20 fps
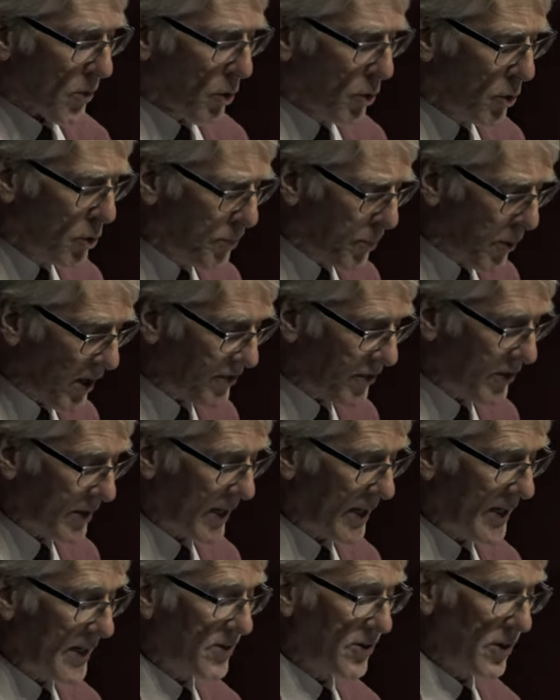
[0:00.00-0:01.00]
who
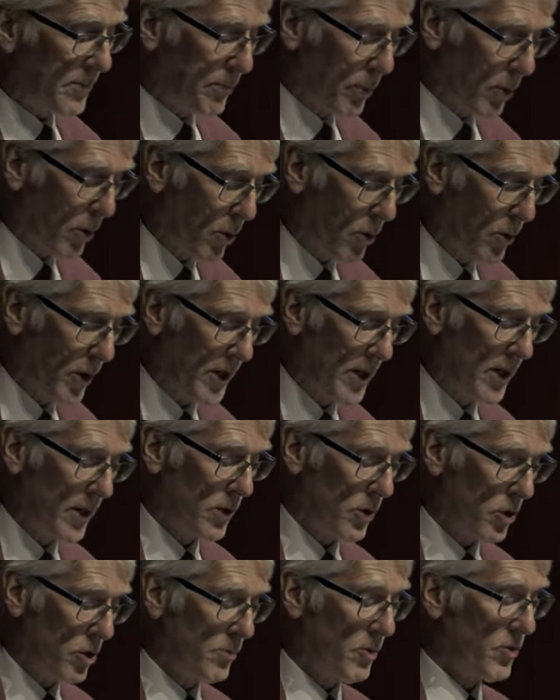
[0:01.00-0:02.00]
presently deploy
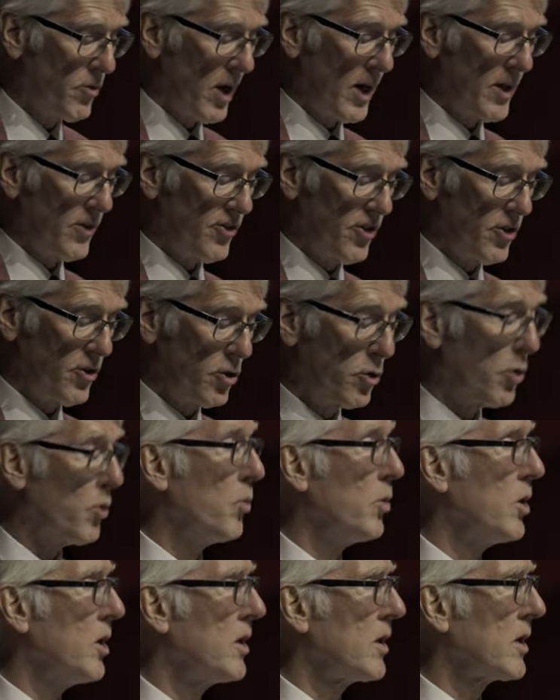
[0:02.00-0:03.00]
human rights in
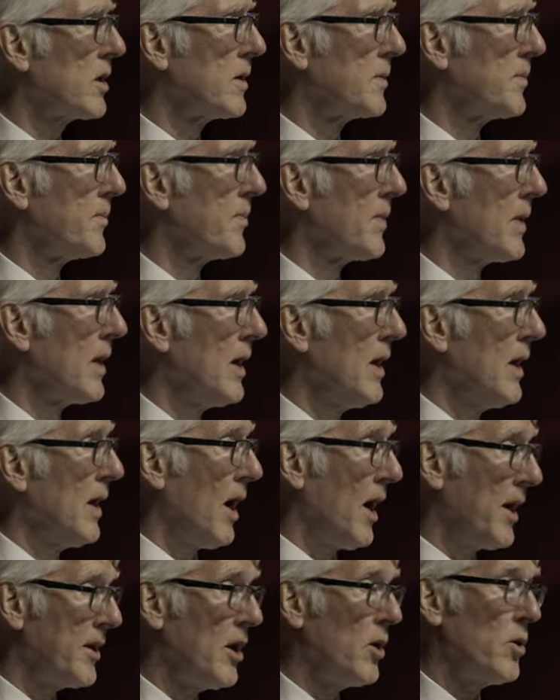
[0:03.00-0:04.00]
your work.
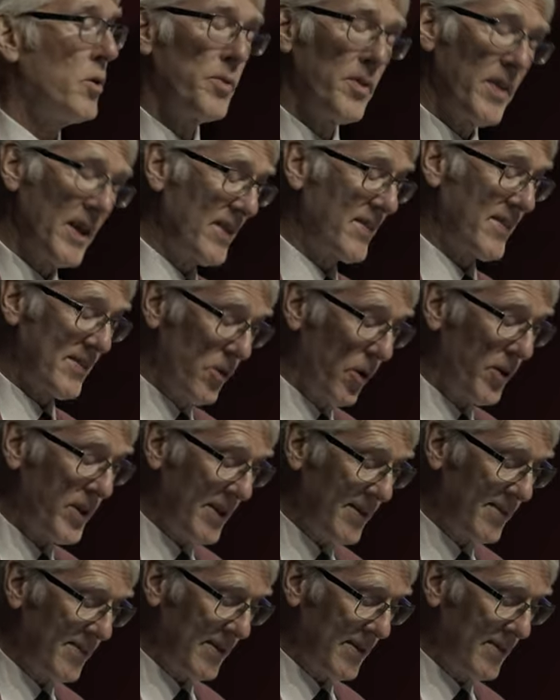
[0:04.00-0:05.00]
I know that's not
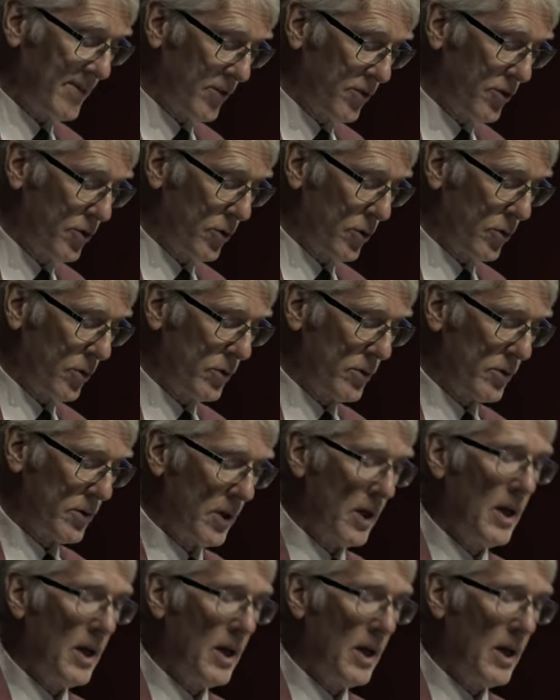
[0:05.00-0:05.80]
easy to do.